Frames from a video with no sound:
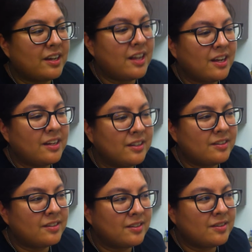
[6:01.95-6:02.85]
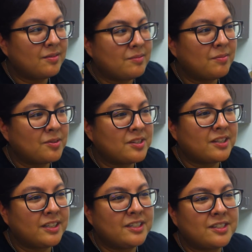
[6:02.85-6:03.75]
and most
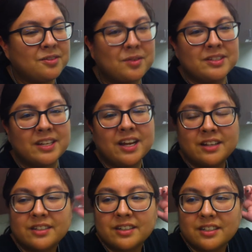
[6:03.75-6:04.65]
likely just going to end